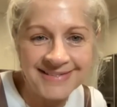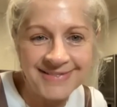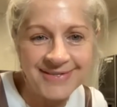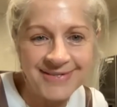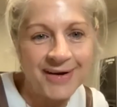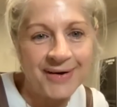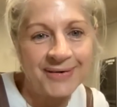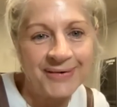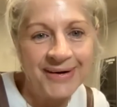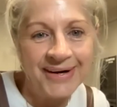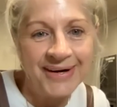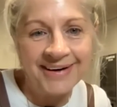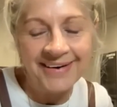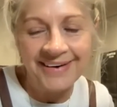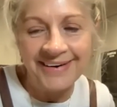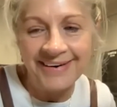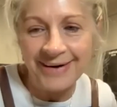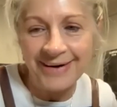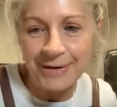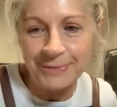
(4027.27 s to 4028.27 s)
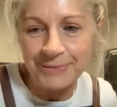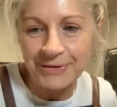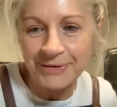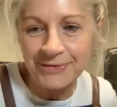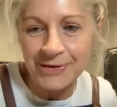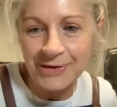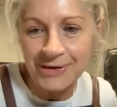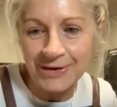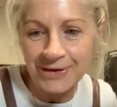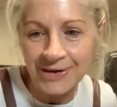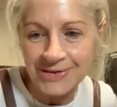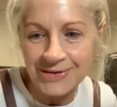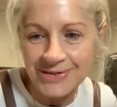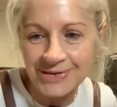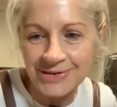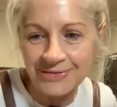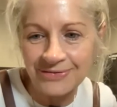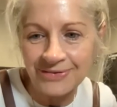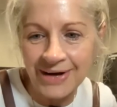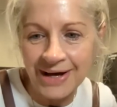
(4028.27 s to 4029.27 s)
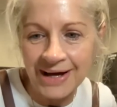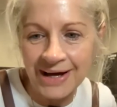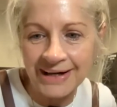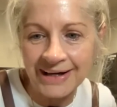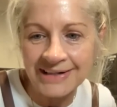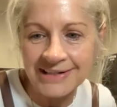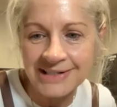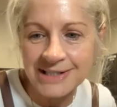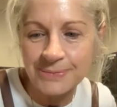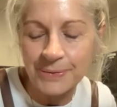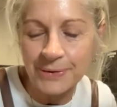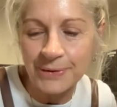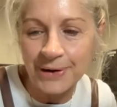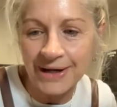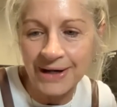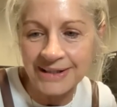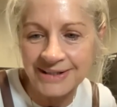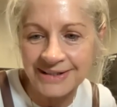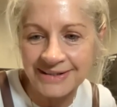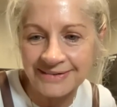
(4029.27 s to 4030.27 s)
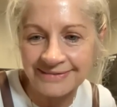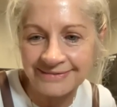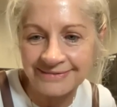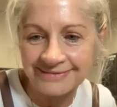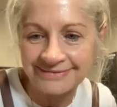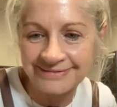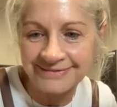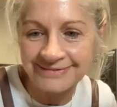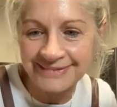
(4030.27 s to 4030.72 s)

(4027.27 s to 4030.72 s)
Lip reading: So hope you got lots of inspiration.